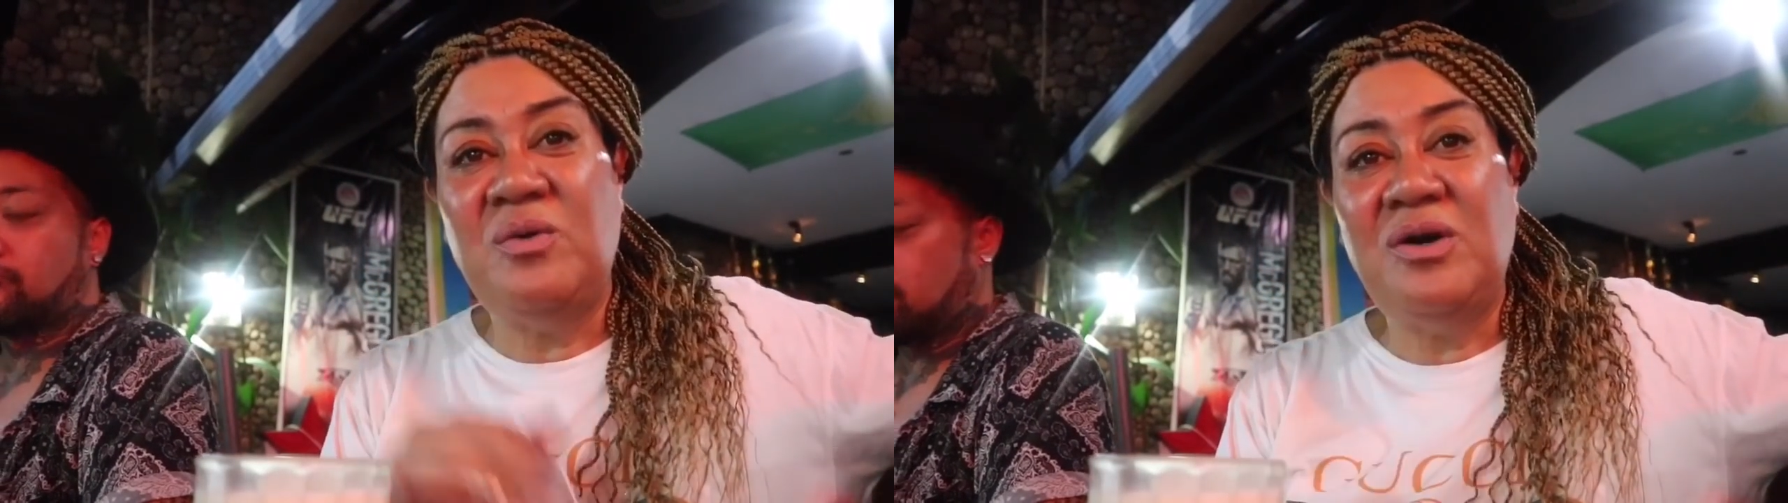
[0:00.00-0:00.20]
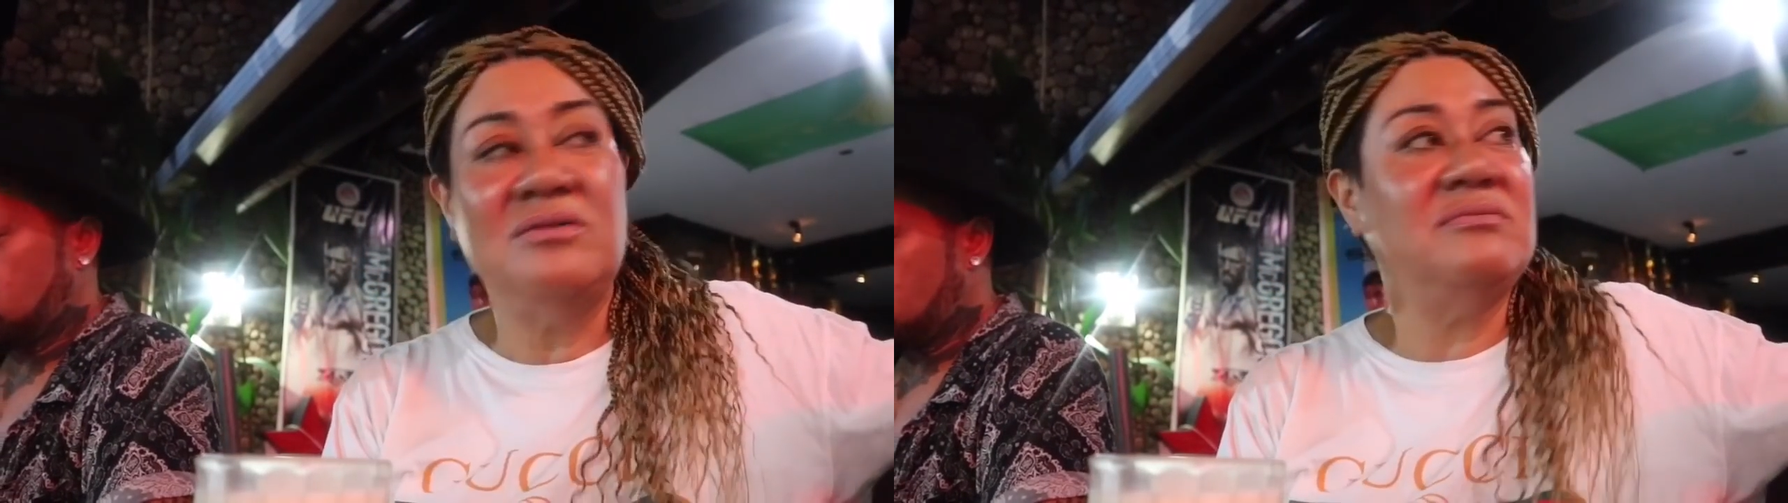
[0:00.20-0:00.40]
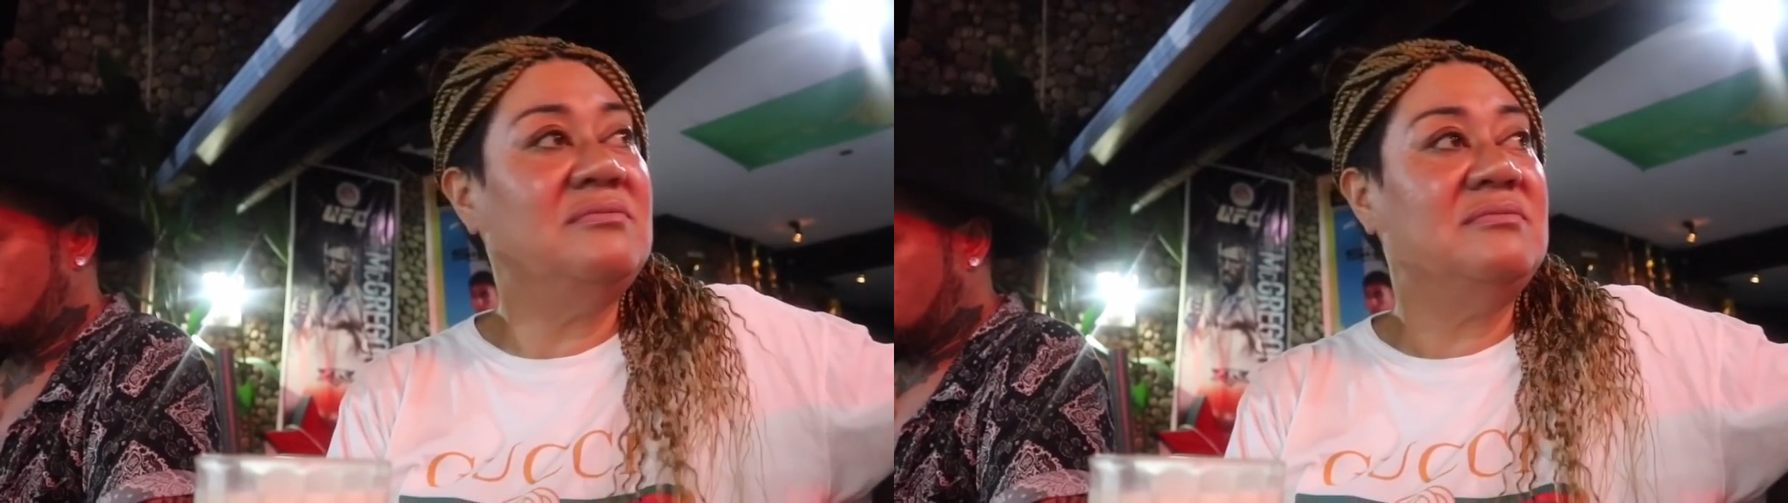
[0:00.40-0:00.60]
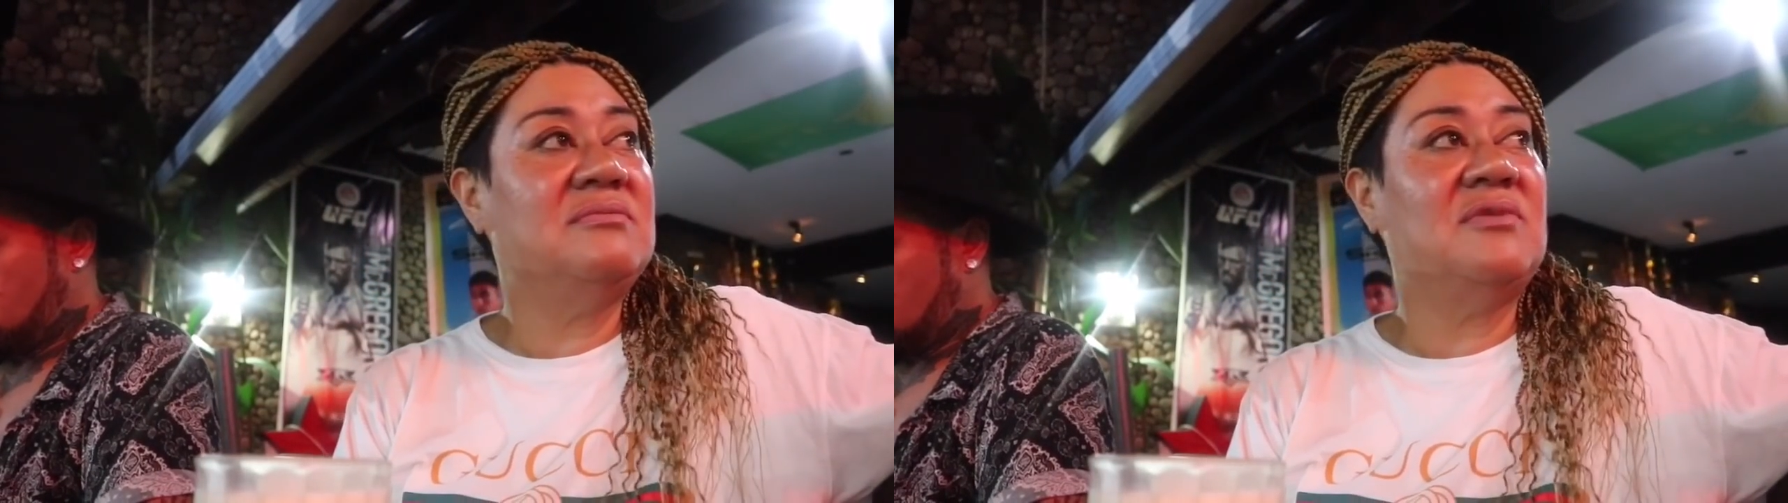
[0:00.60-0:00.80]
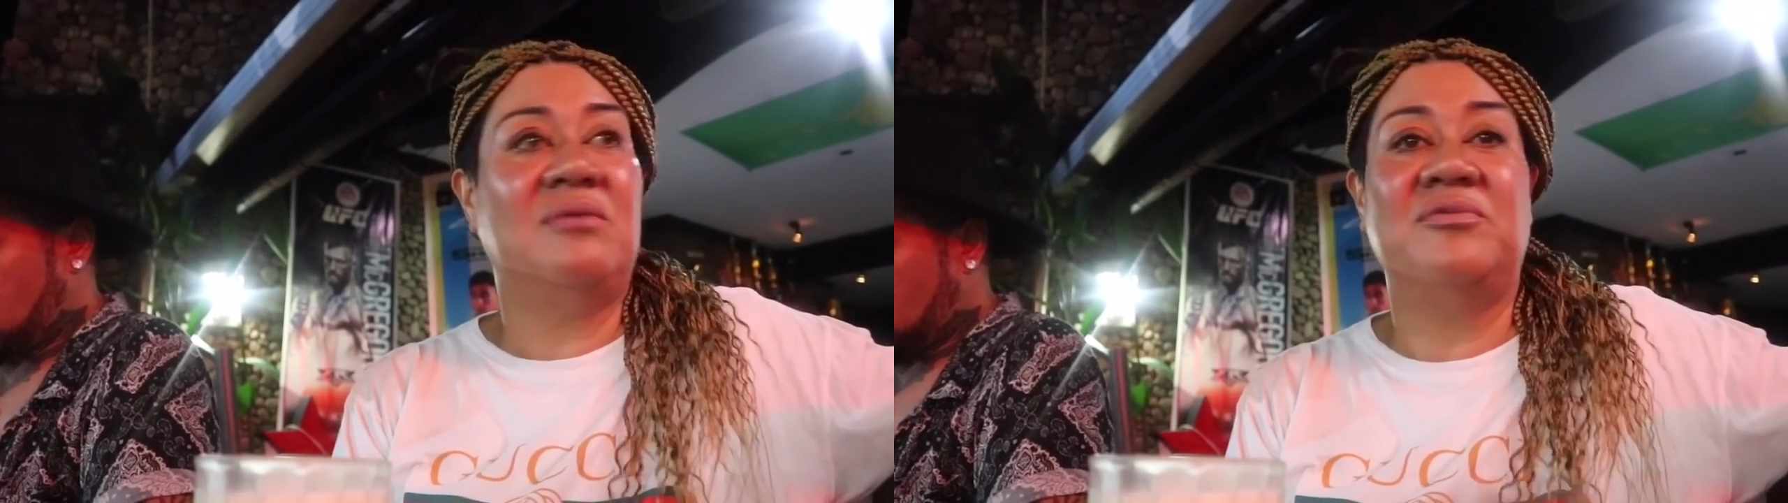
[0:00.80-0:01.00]
what?
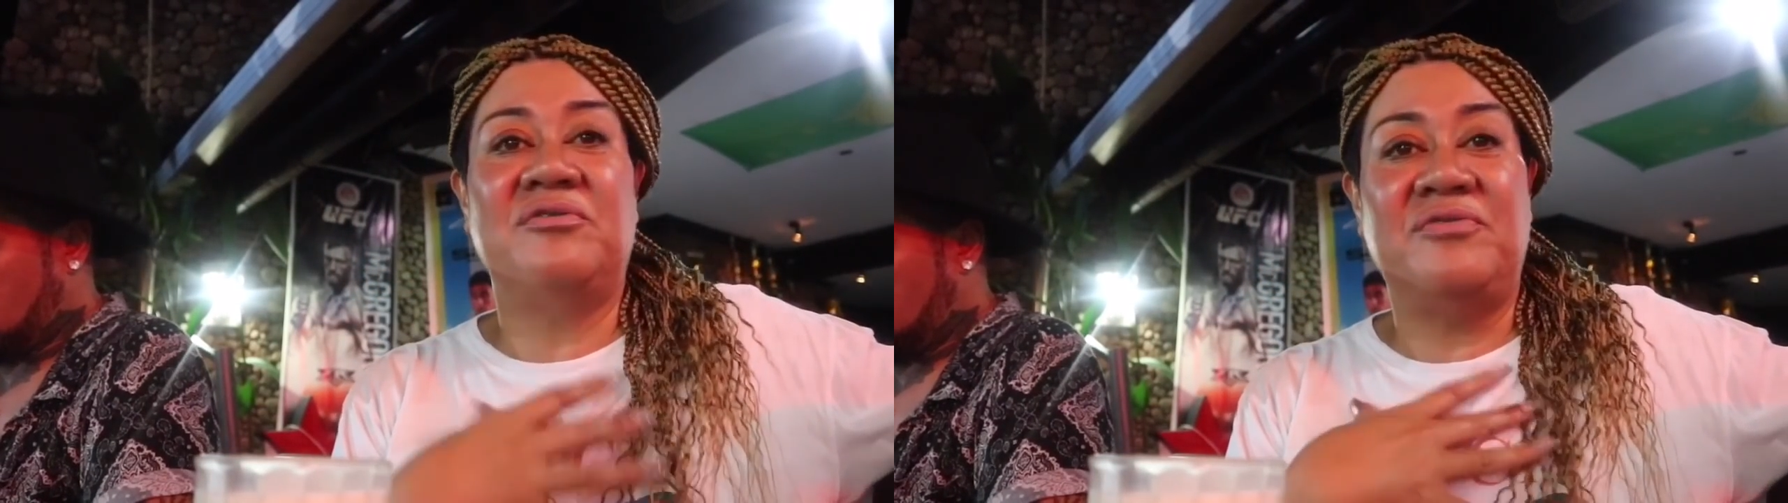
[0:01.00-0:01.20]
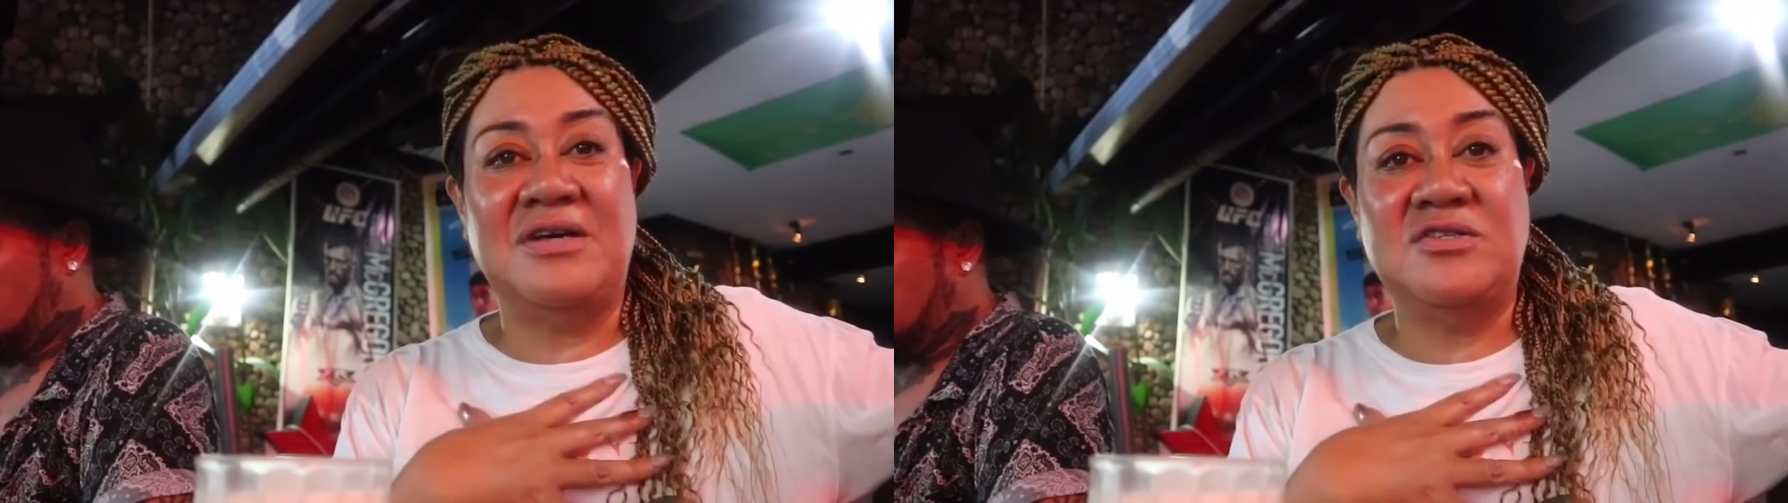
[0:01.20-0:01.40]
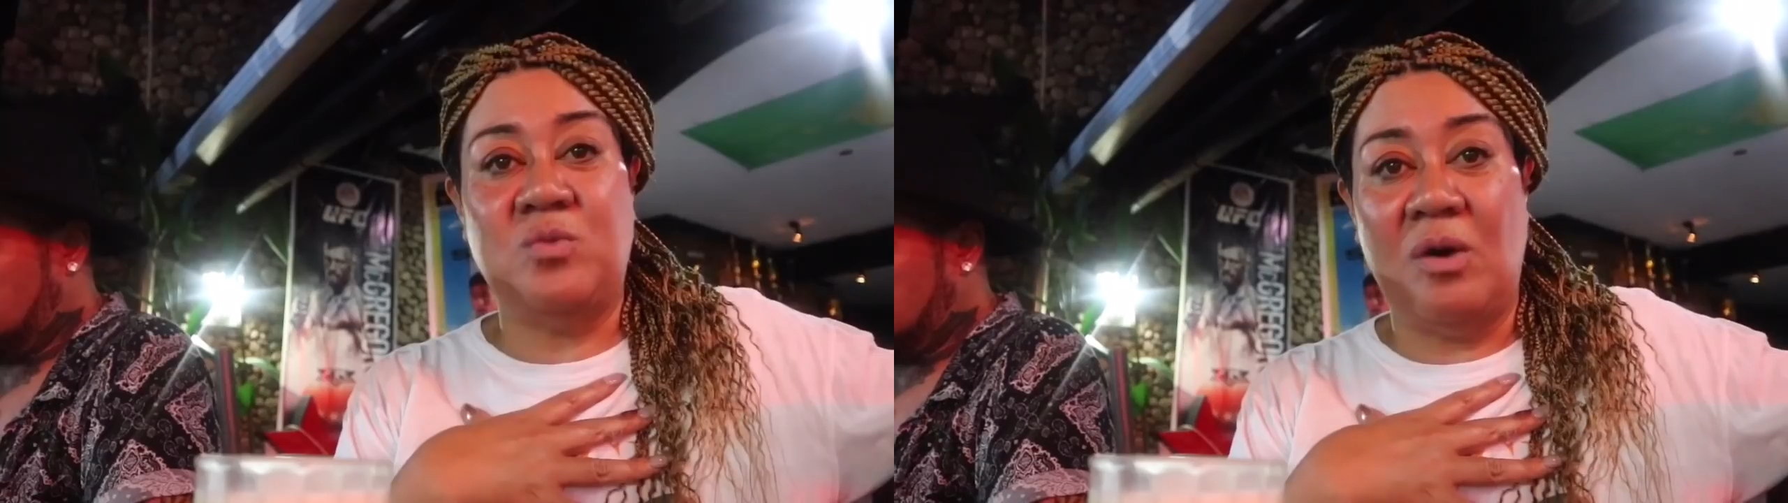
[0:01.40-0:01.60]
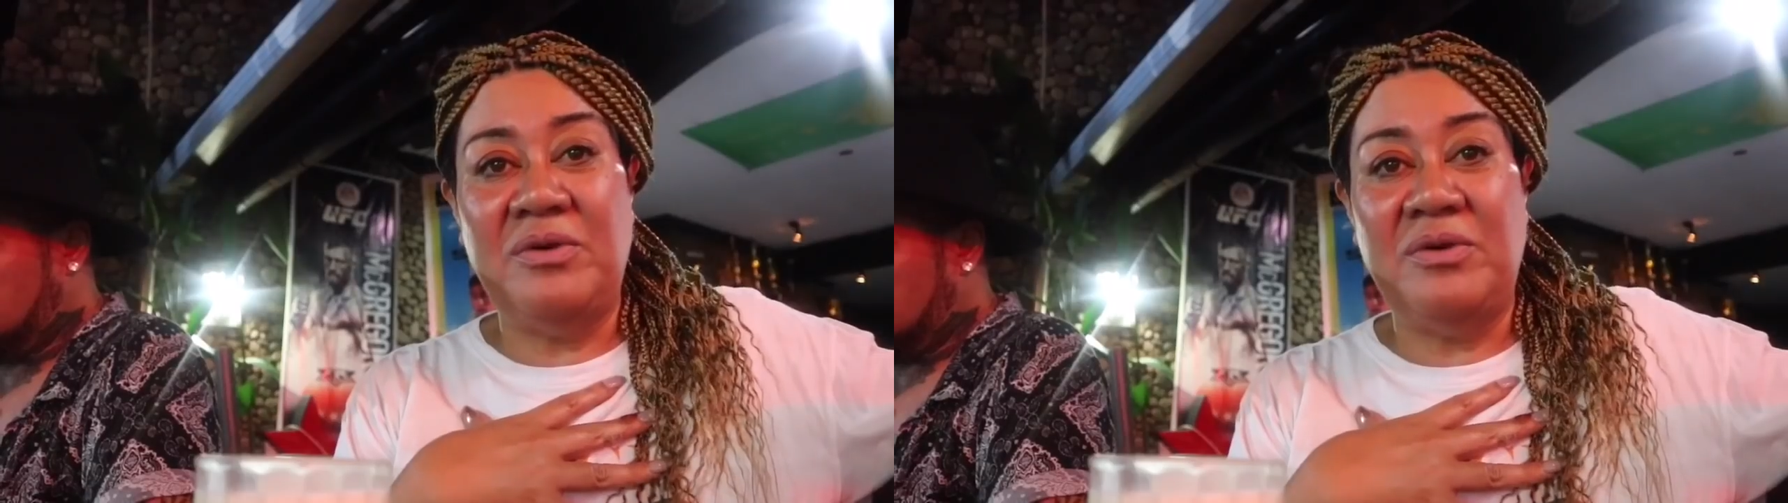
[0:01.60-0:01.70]
I'm not fussed what